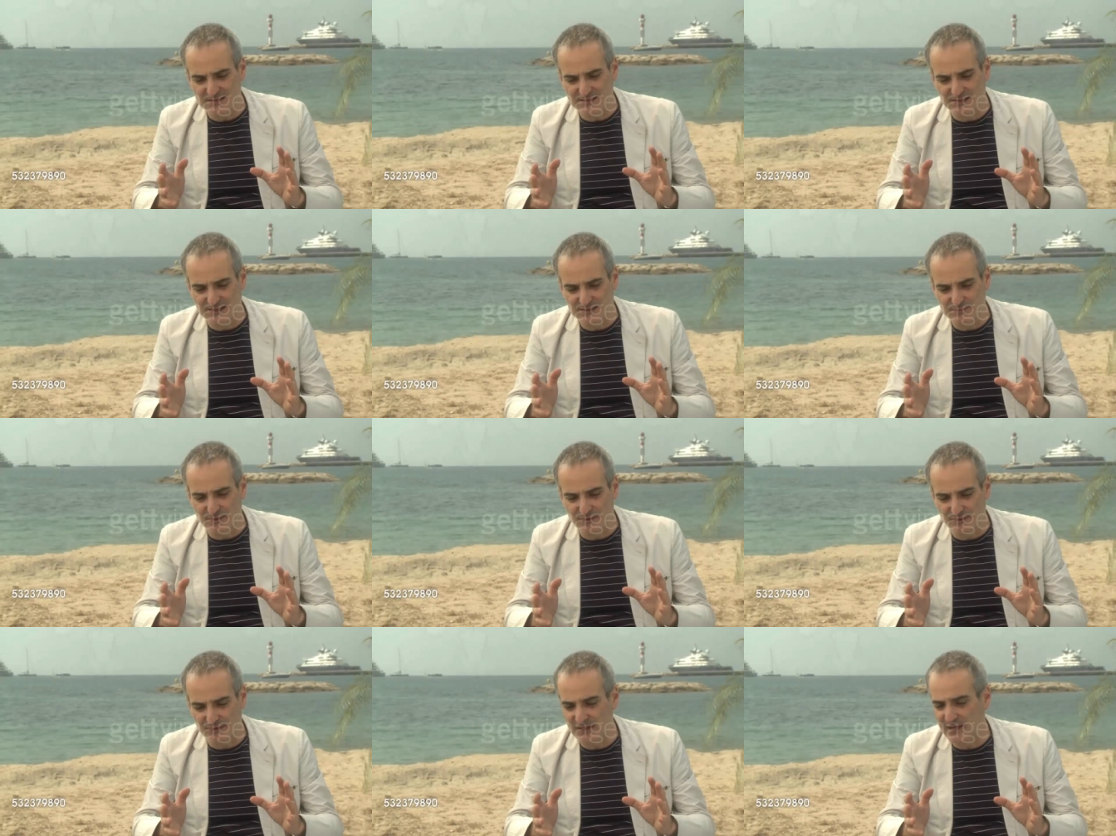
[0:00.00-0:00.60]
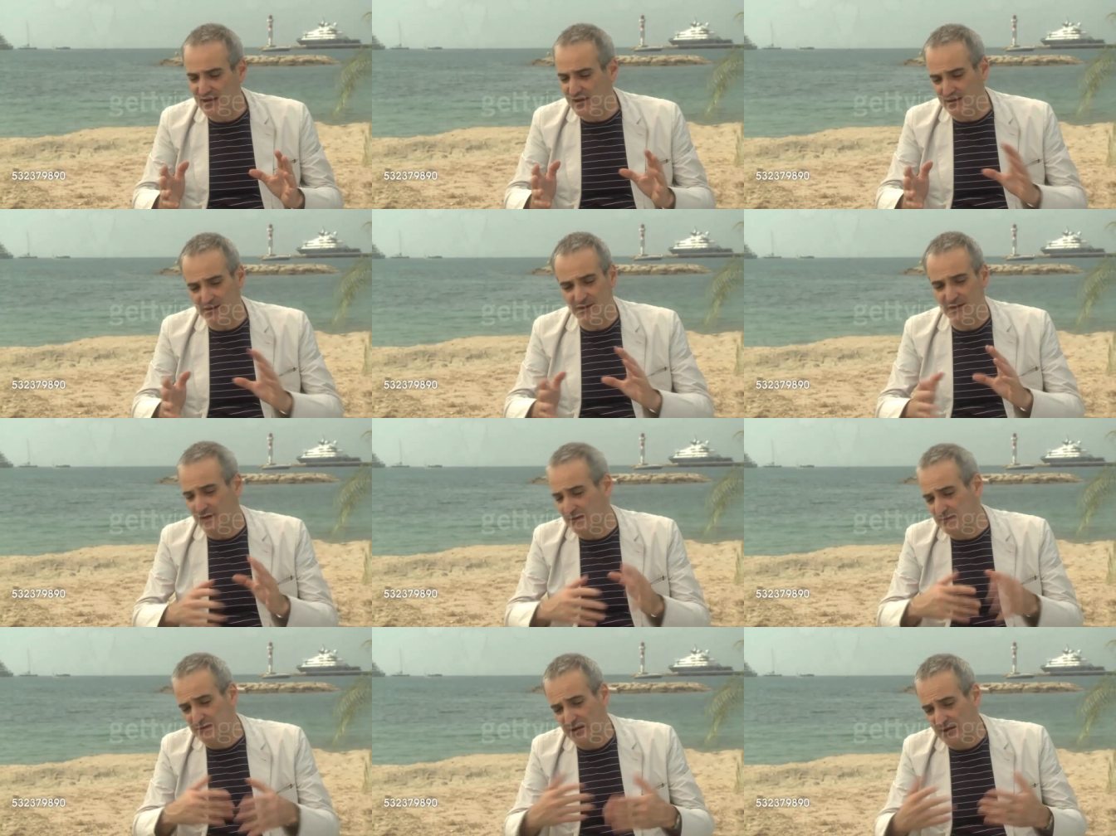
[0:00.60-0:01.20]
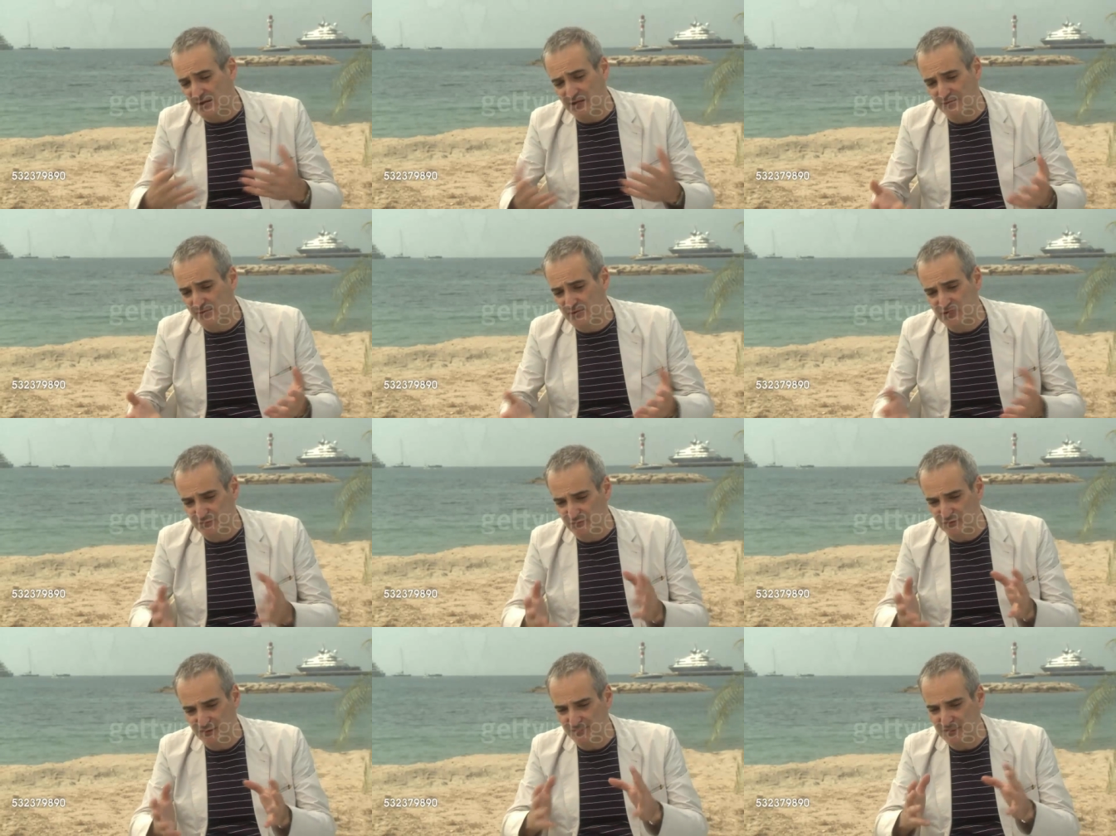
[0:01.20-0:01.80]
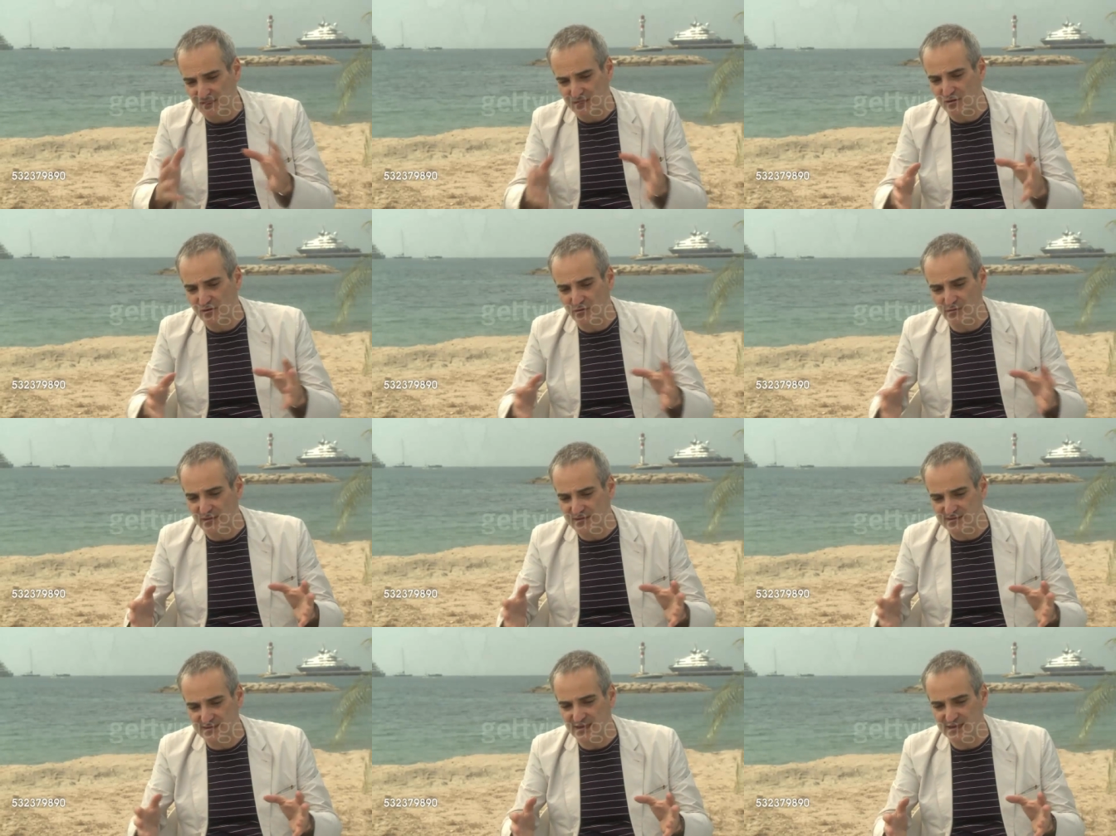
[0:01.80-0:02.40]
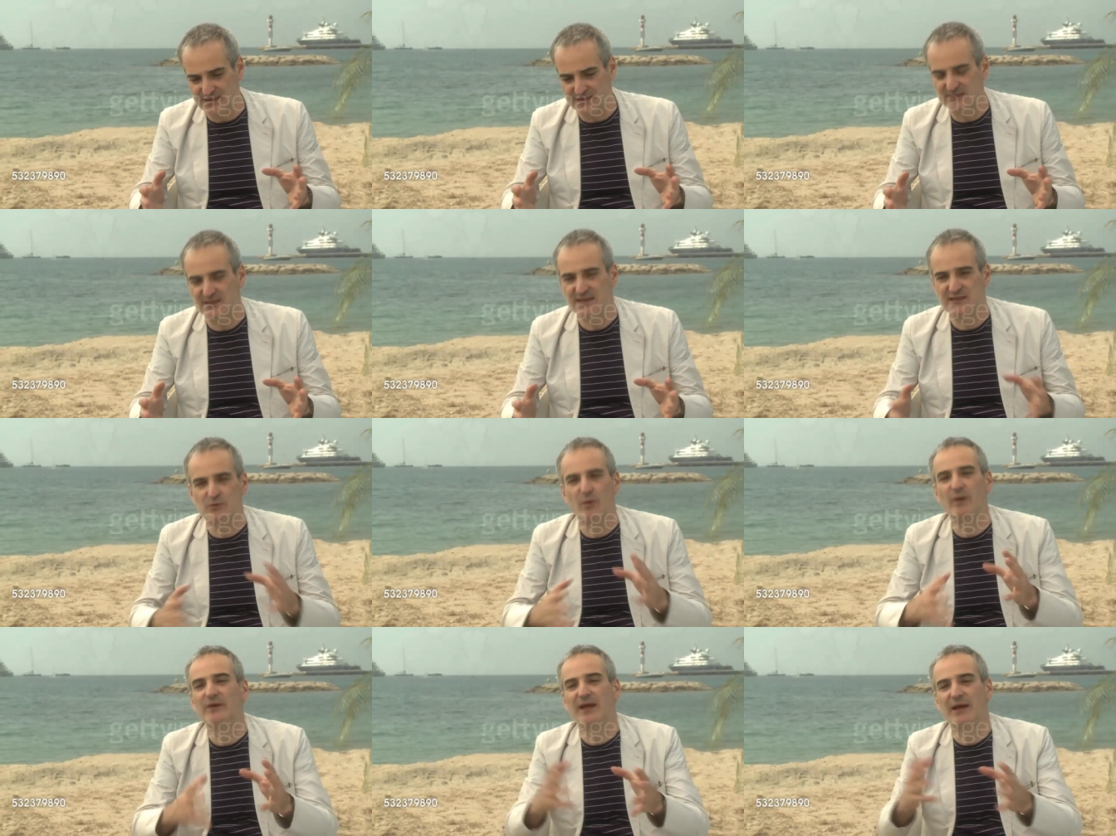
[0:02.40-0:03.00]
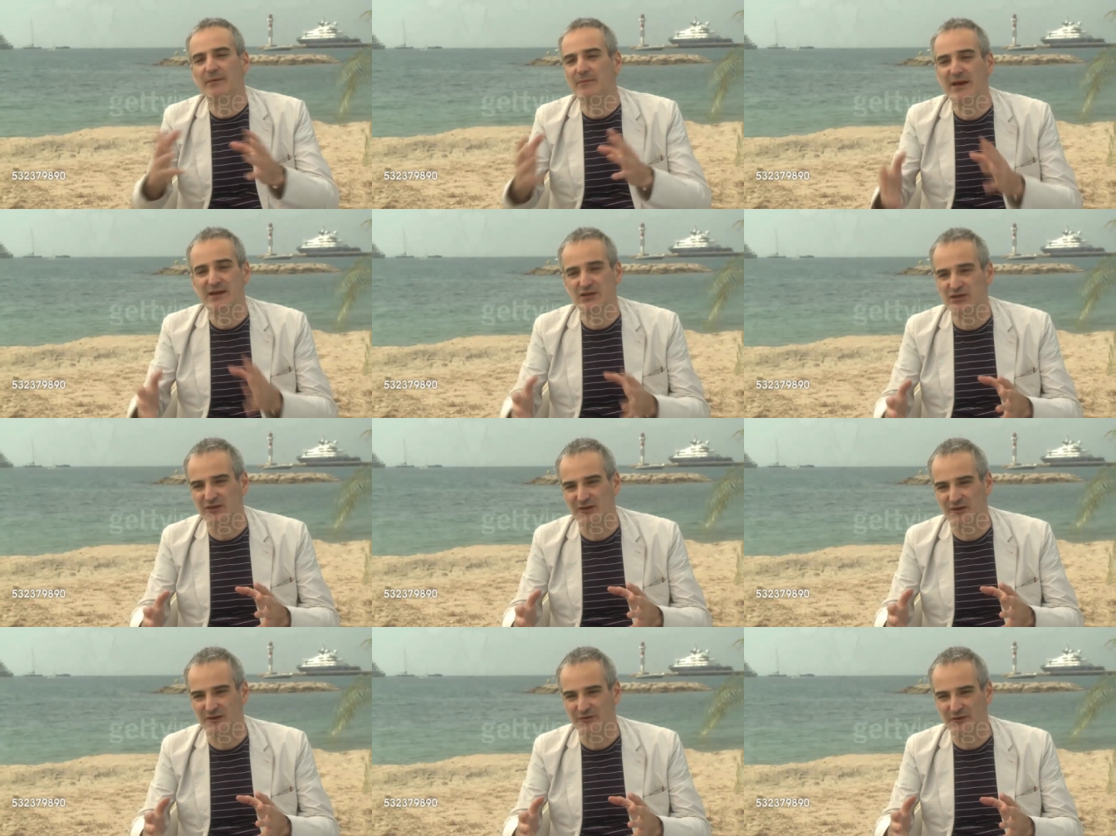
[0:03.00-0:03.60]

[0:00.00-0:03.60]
Sils Maria, and I think she would admit, it's one-dimensional.